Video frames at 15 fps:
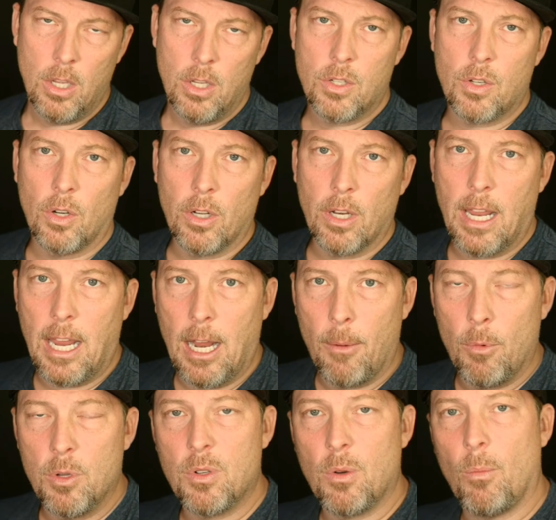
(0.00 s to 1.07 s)
Certain
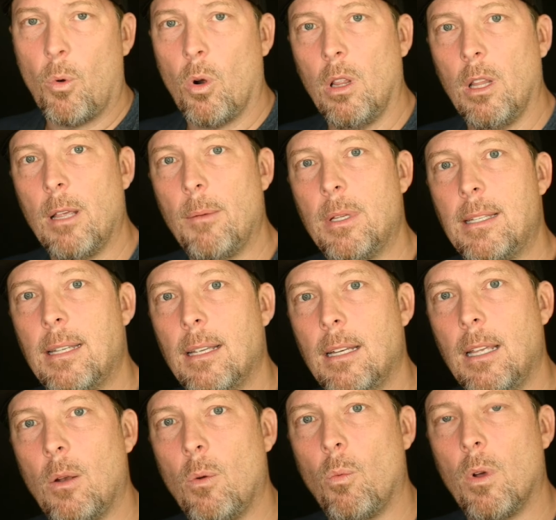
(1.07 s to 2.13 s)
cameras are more limited
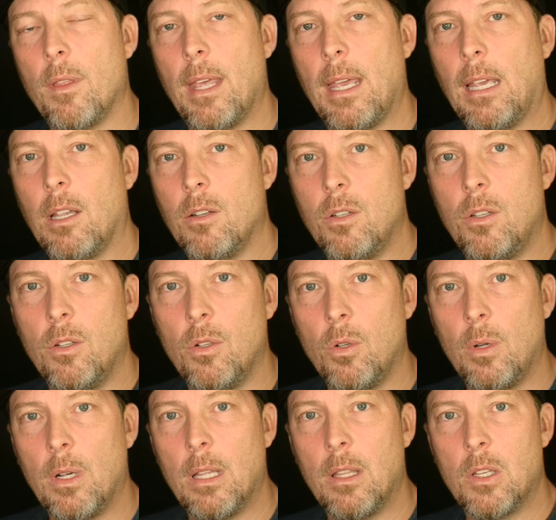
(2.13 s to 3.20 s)
in what they can
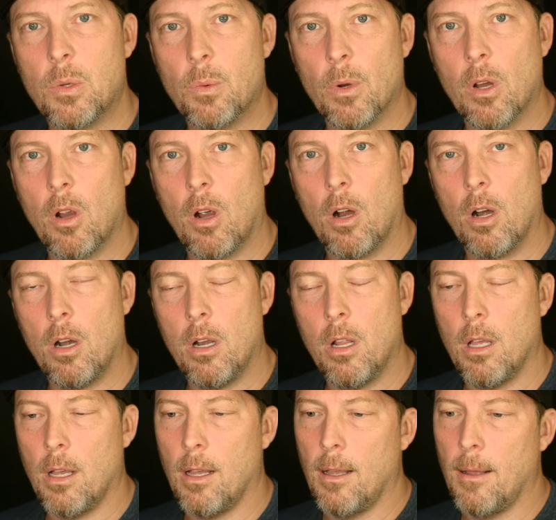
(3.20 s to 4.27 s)
do in this regard.
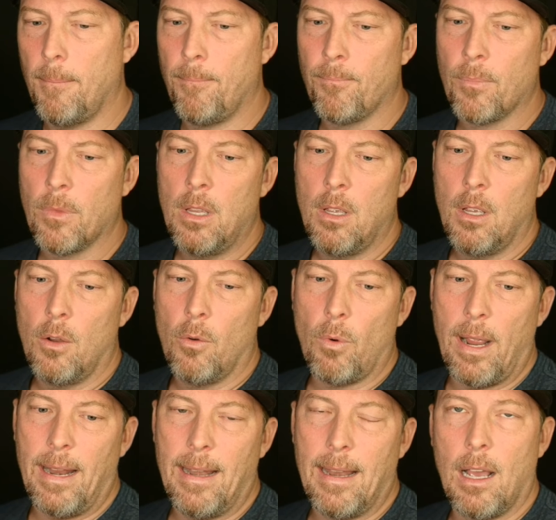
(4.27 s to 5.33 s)

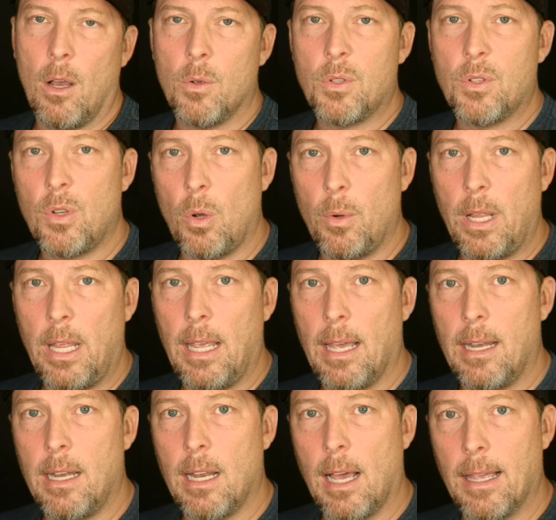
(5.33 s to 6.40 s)
Right now, Sony
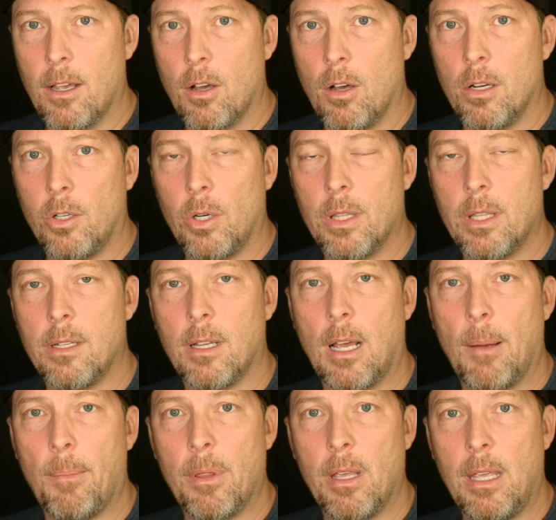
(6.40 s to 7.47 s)
and Nikon are at the
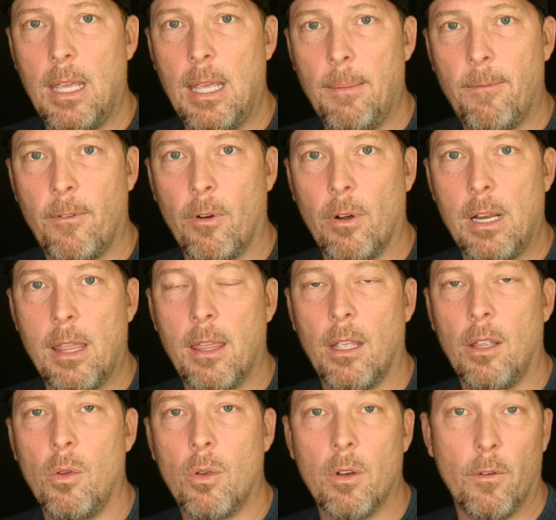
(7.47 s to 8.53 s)
top of the heap for
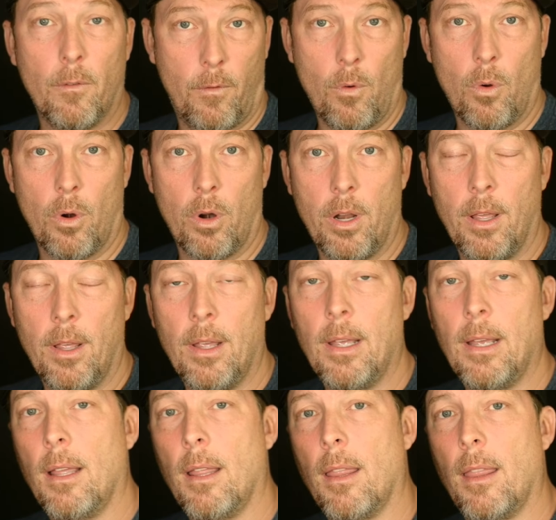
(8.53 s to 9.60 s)
anything you can afford
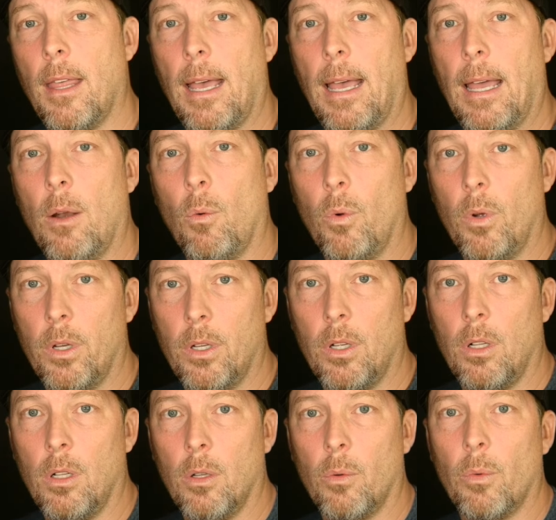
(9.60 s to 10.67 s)
that
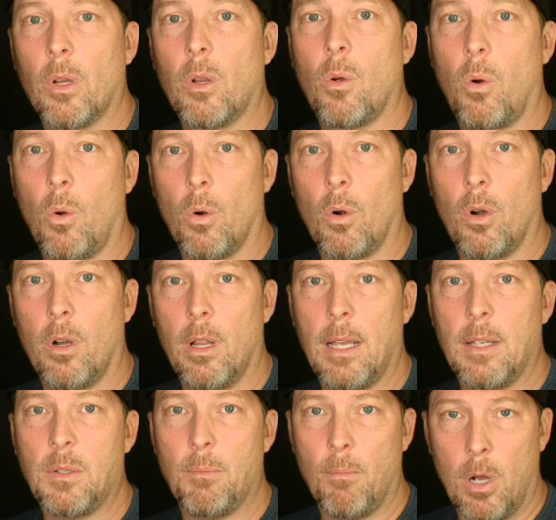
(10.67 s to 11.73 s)
will record
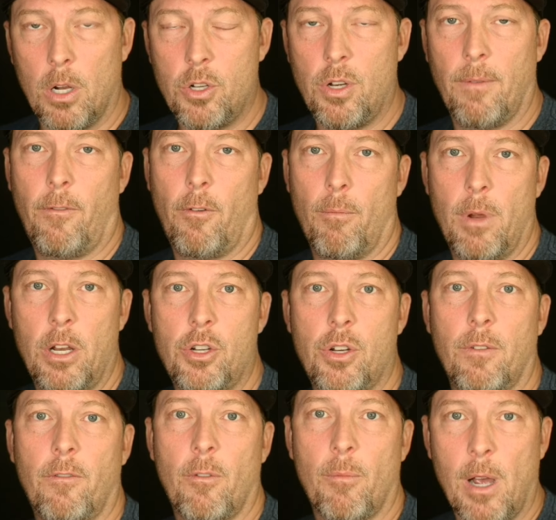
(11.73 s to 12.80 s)
as much
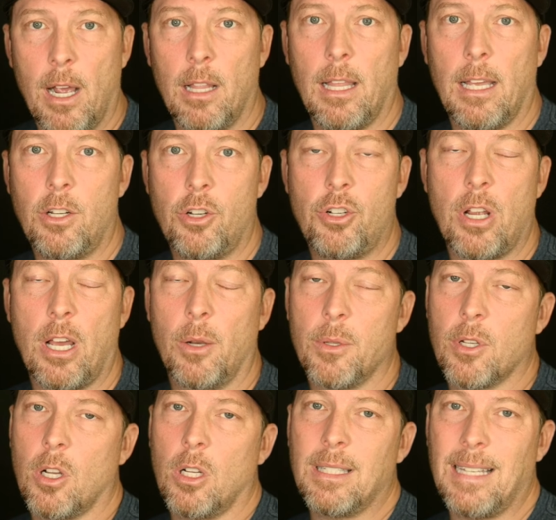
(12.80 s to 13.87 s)
information from highlight to shadow.
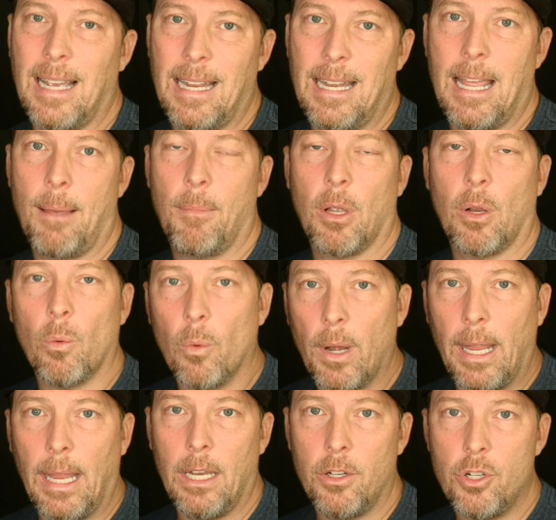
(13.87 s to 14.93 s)
It's called dynamic
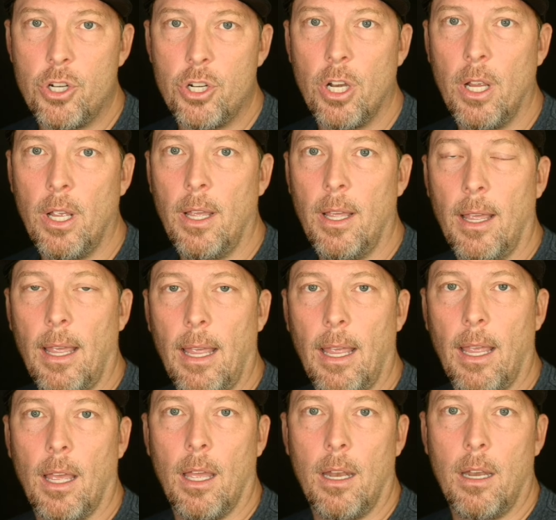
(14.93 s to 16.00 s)
range.
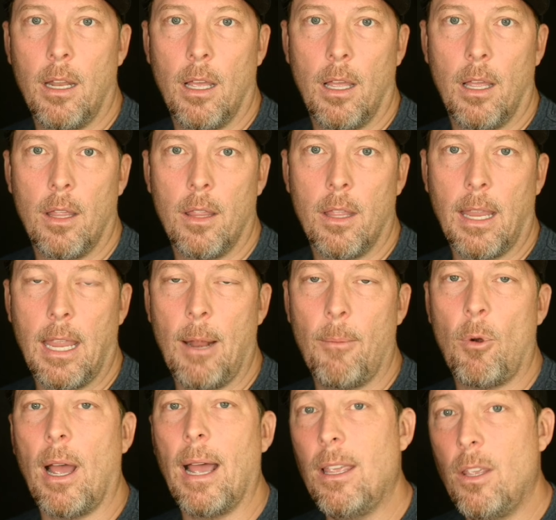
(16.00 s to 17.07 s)
And the
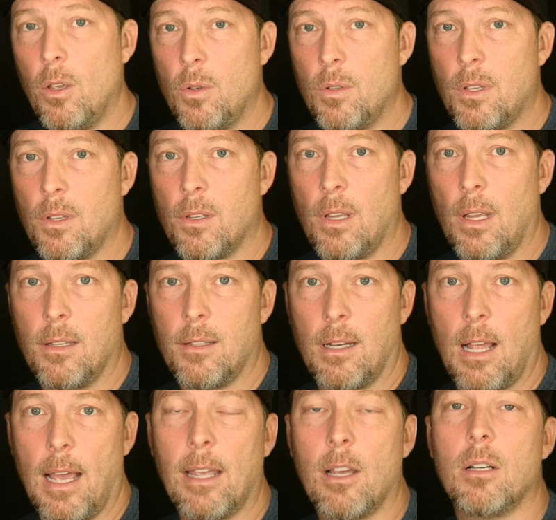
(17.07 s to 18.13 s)
camera I use is a
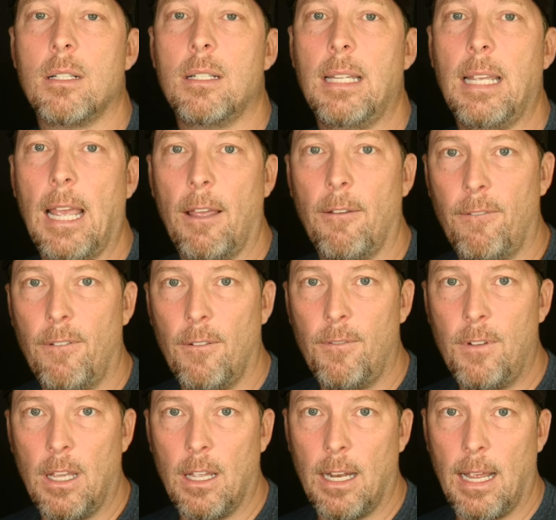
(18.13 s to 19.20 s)
Nikon
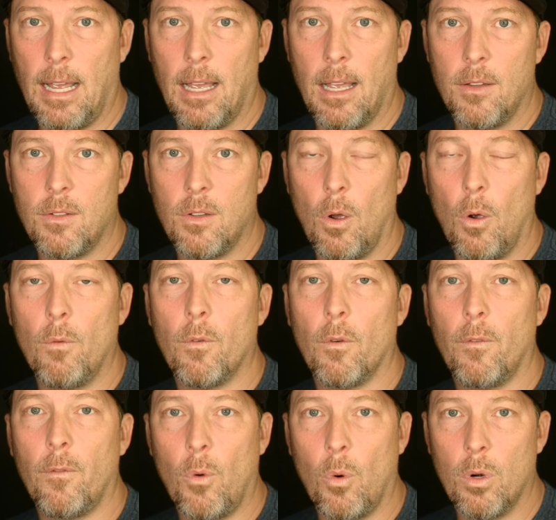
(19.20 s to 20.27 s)
D850, and it has over
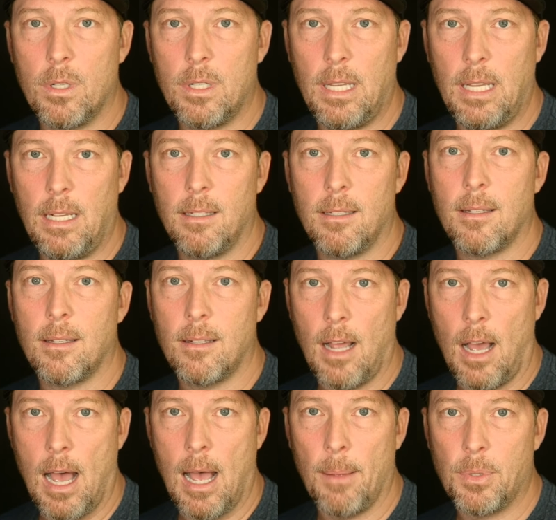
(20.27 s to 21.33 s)
14
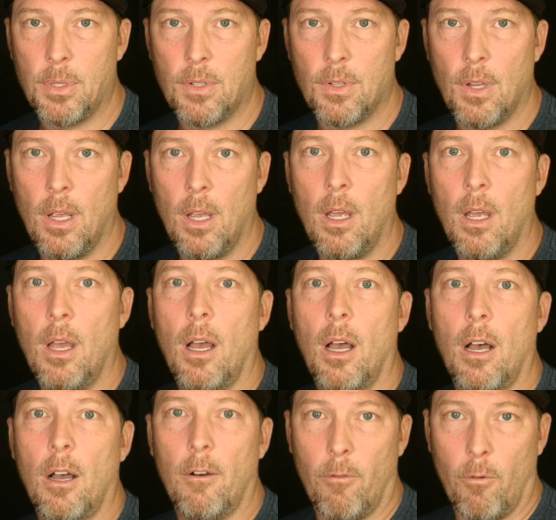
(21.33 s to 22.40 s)
stops
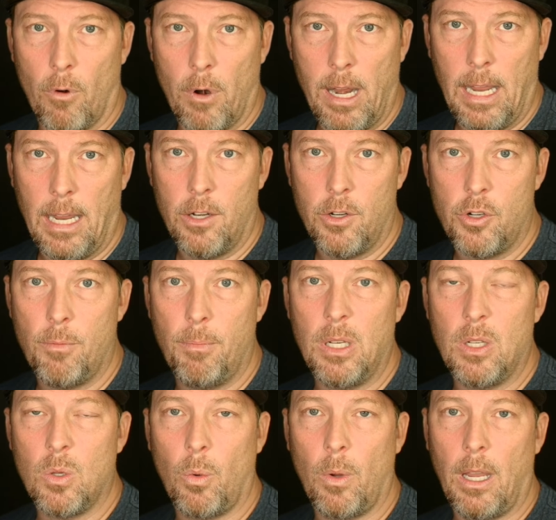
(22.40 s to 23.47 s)
of range
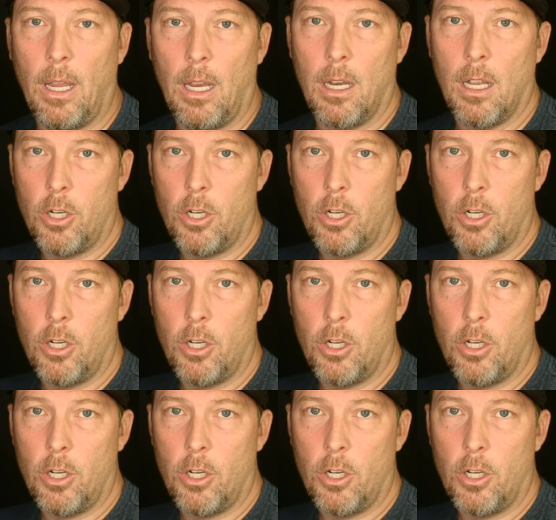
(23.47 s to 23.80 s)
between